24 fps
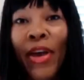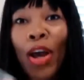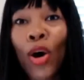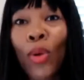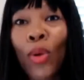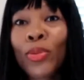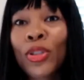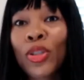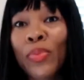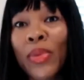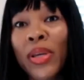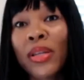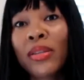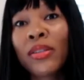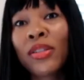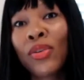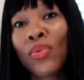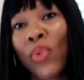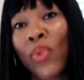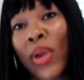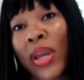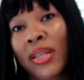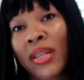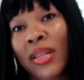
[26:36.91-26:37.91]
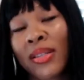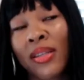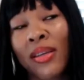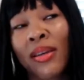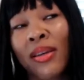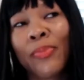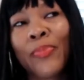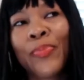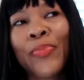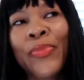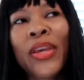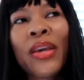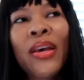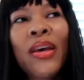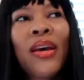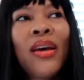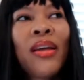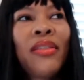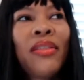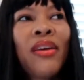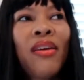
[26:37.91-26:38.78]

helped me to raise them mm-hmm.